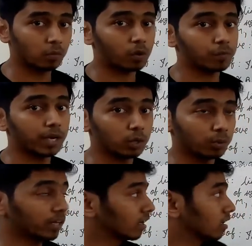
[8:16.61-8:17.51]
what we are
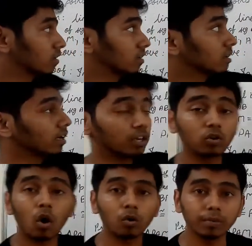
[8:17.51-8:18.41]
doing here
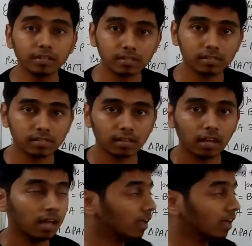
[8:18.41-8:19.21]
in converse.